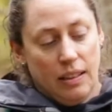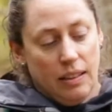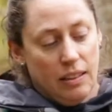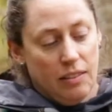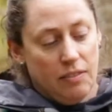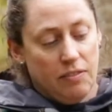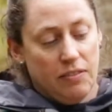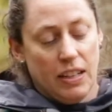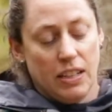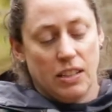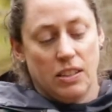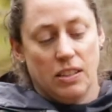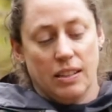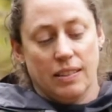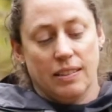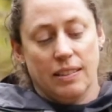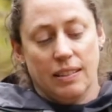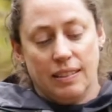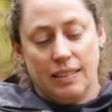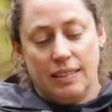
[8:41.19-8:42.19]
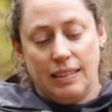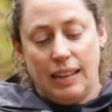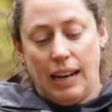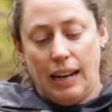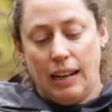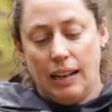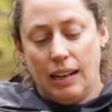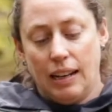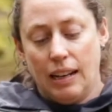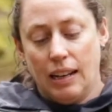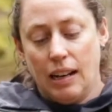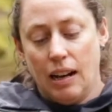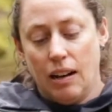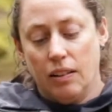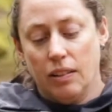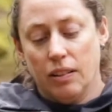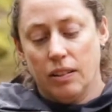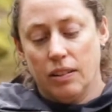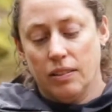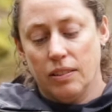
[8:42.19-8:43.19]
The flesh doesn't stain any
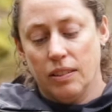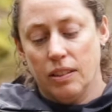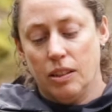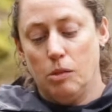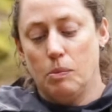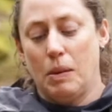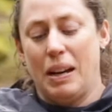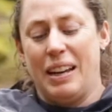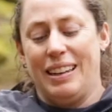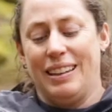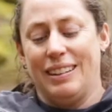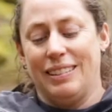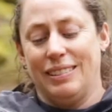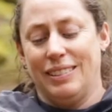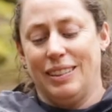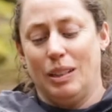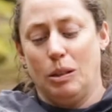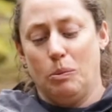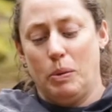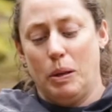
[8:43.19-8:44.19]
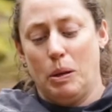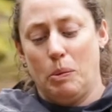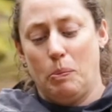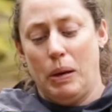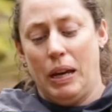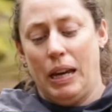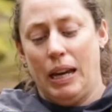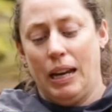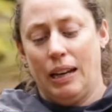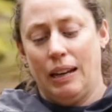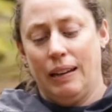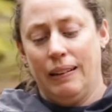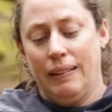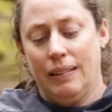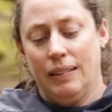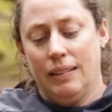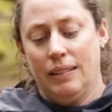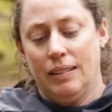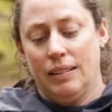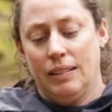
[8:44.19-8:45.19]
colors. You might get a little bit of pink
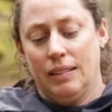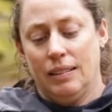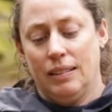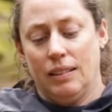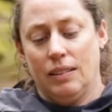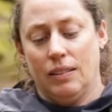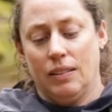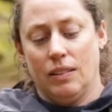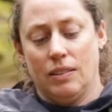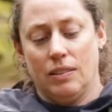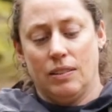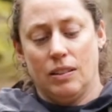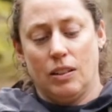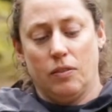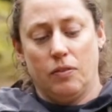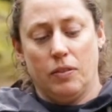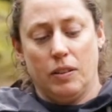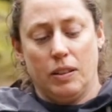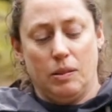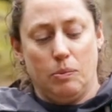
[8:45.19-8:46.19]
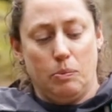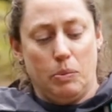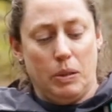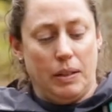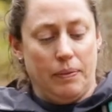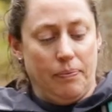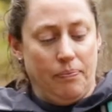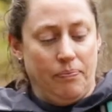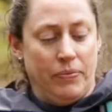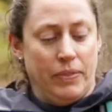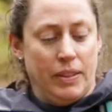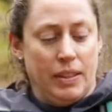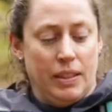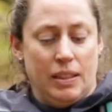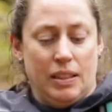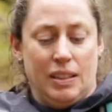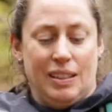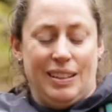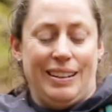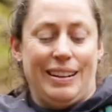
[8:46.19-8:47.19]
near the surface, but
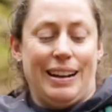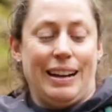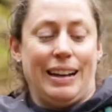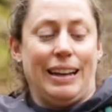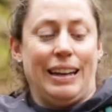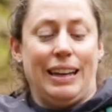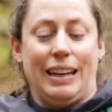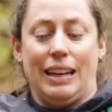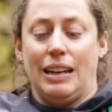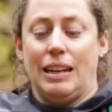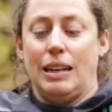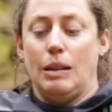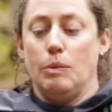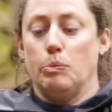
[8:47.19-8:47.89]
you're not going to get any